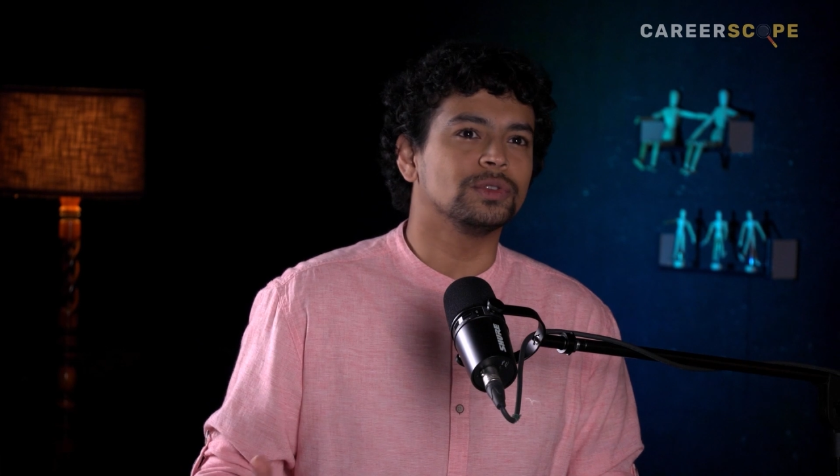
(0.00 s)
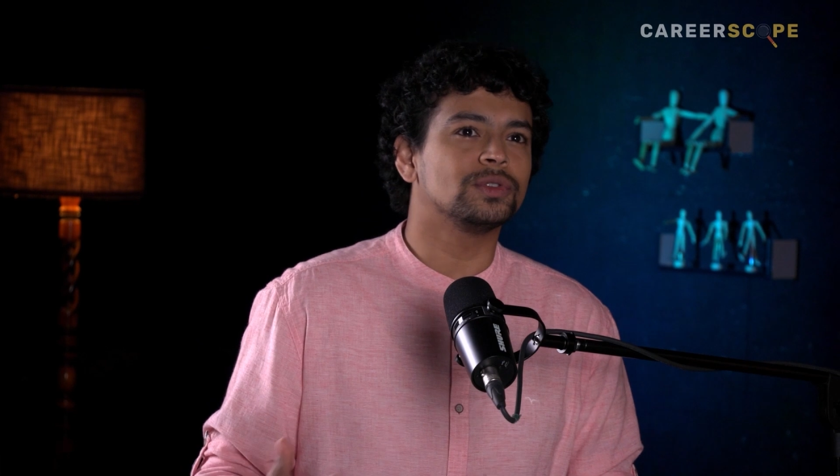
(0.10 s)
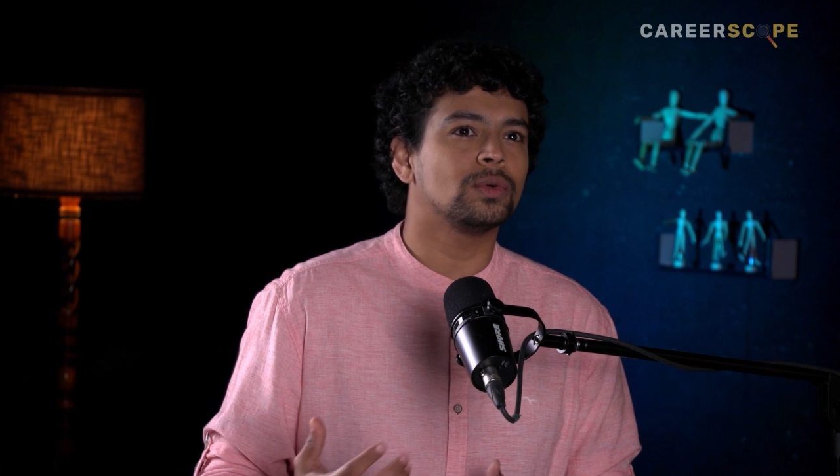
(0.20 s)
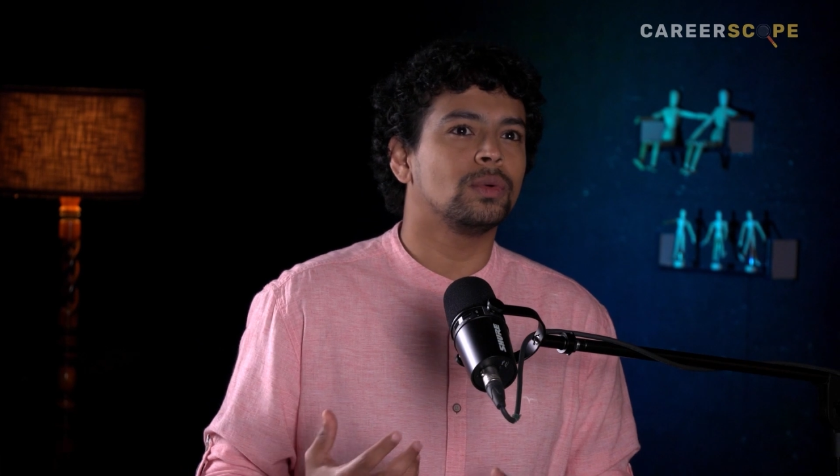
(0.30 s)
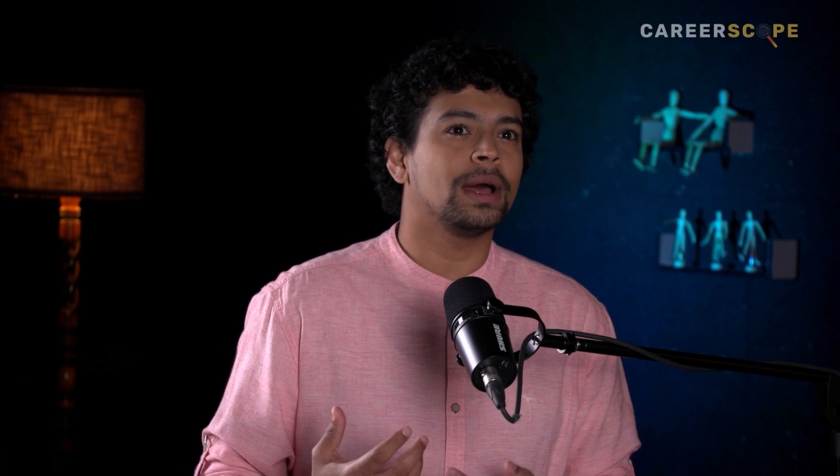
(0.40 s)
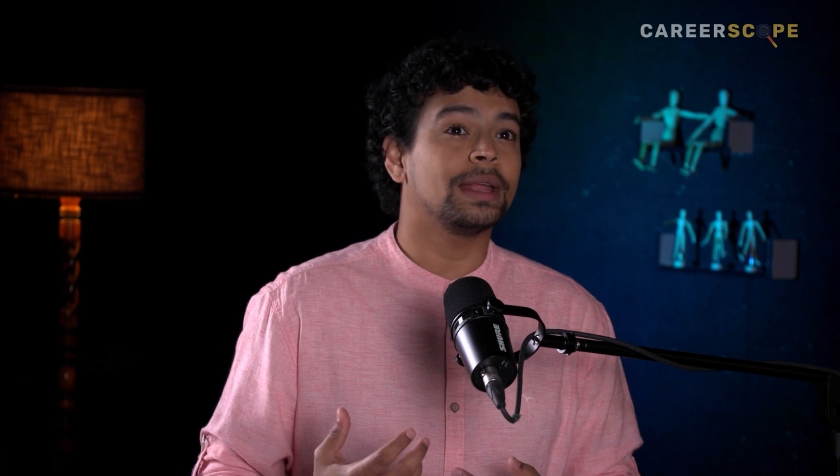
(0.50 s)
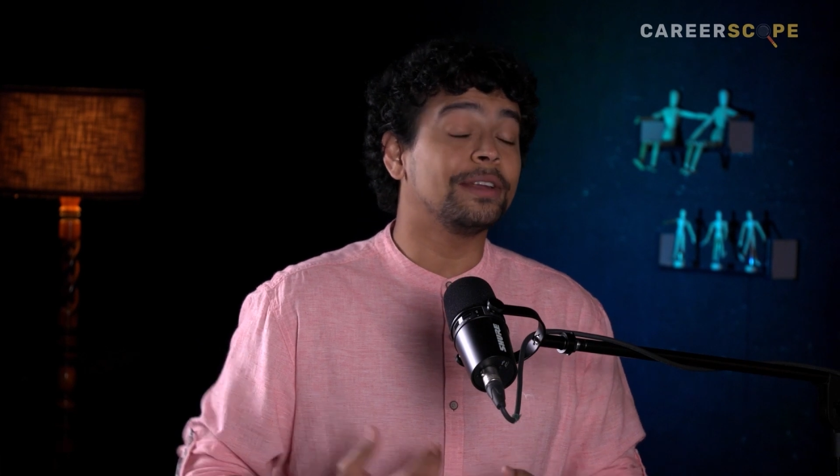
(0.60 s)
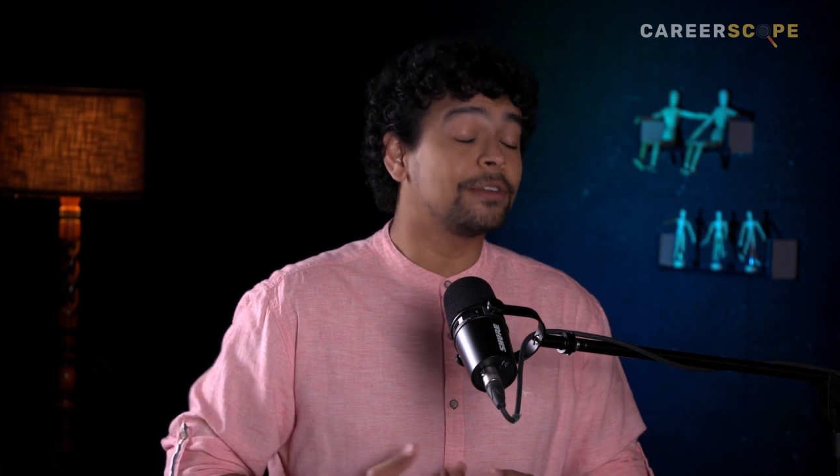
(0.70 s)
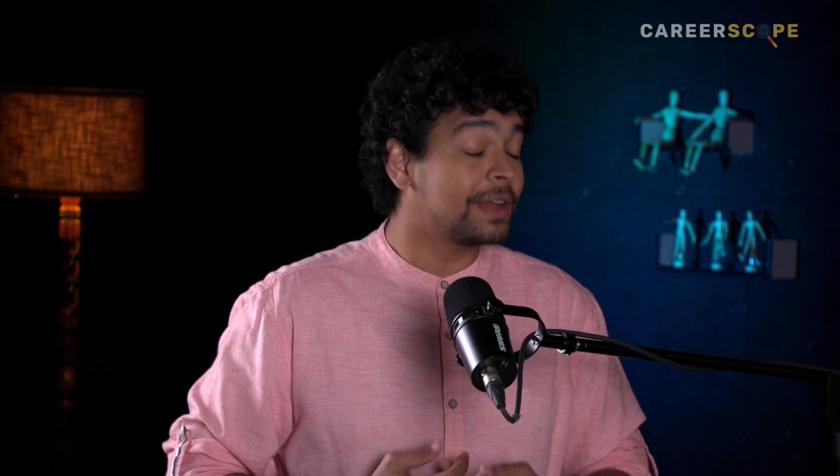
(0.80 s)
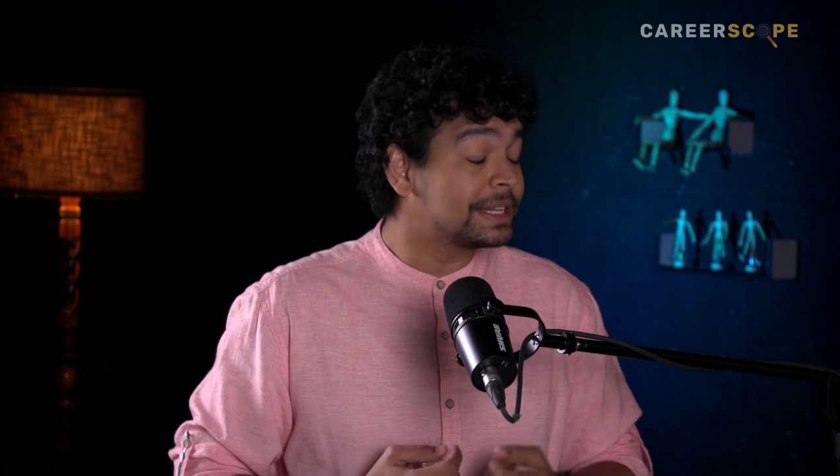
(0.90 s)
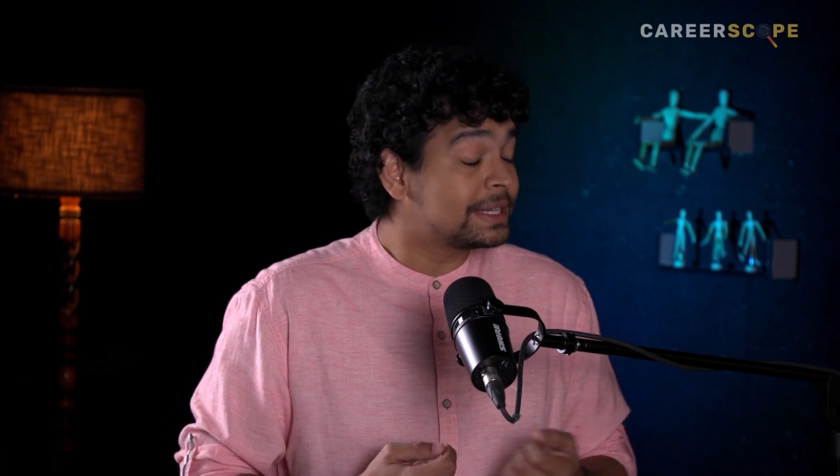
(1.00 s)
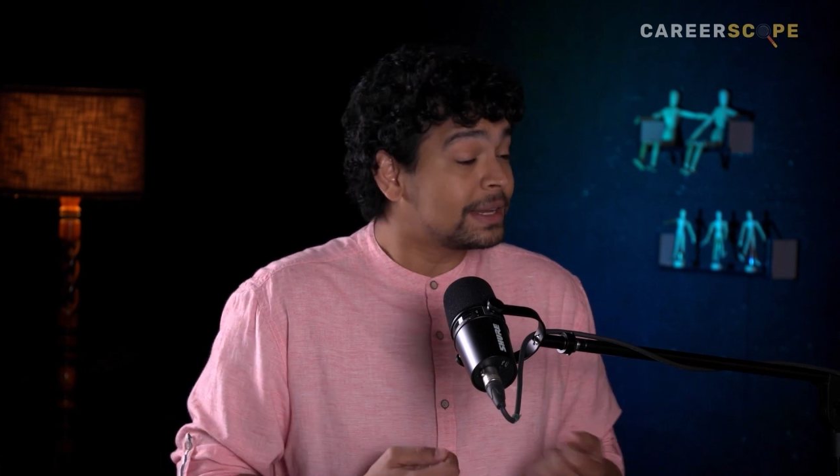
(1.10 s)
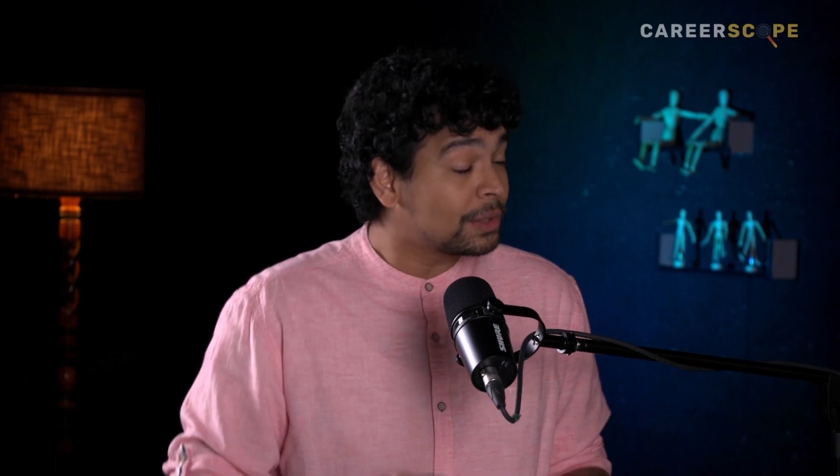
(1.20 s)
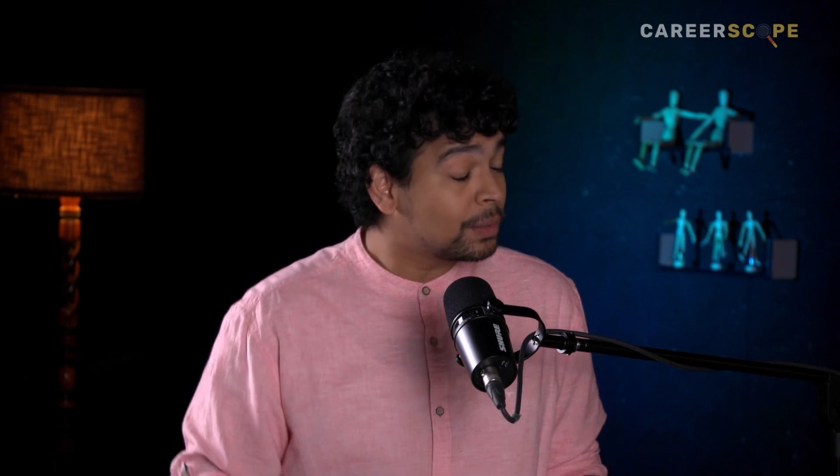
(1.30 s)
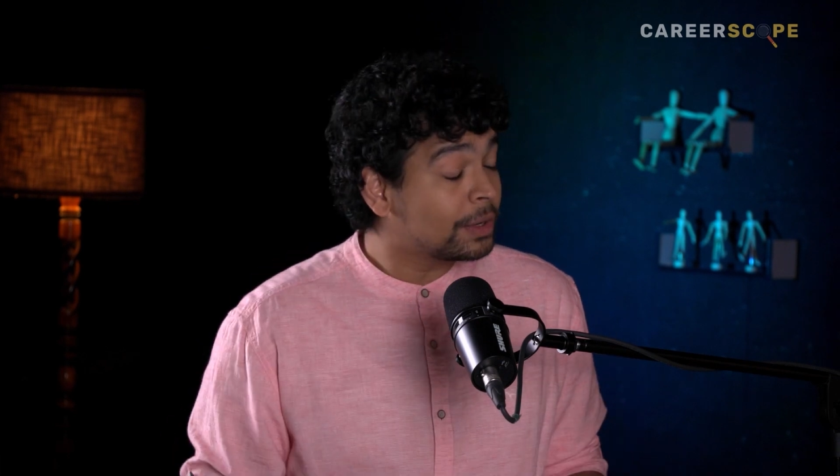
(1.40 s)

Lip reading: students who are interested